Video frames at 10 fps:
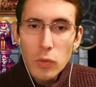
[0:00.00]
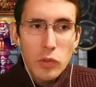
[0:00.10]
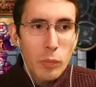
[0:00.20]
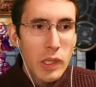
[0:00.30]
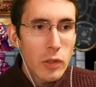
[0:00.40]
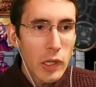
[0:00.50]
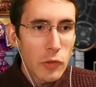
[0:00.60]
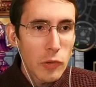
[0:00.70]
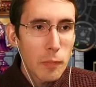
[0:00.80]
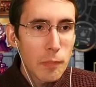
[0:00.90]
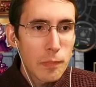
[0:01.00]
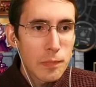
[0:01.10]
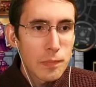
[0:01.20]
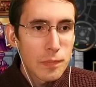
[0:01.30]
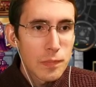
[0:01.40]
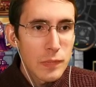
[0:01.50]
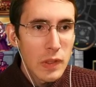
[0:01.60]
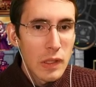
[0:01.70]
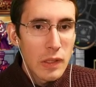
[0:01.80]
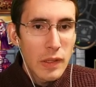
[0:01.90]
Who's a bigger danger?
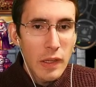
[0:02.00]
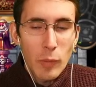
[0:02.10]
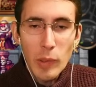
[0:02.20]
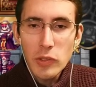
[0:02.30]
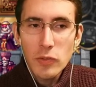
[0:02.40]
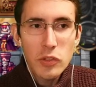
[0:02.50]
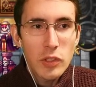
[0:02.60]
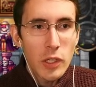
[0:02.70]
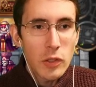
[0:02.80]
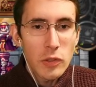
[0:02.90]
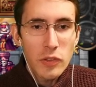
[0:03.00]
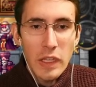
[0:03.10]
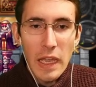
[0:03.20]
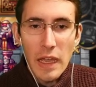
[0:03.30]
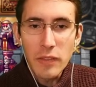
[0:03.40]
They have a bunch of stunners. Yeah,